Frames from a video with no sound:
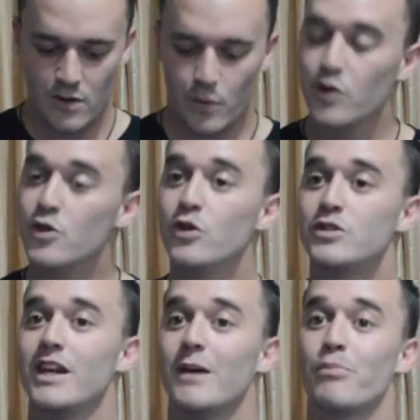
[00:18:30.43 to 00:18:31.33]
We're
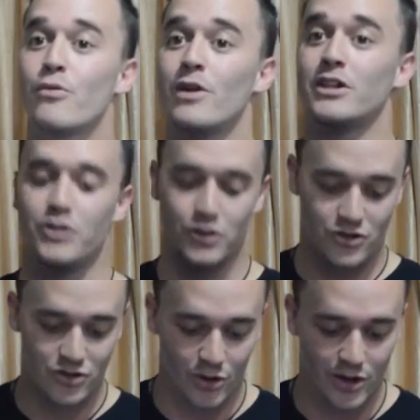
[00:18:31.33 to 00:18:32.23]
using up precious
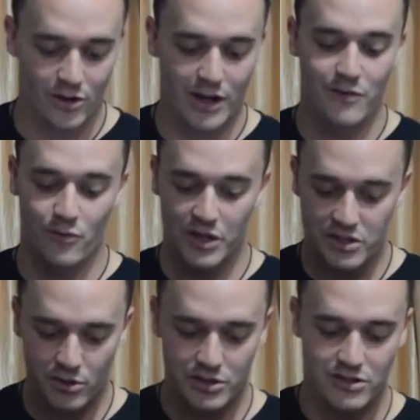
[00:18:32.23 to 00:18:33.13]
soil and
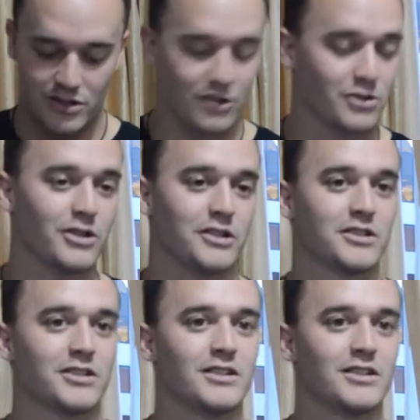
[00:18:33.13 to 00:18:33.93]
resources in the church.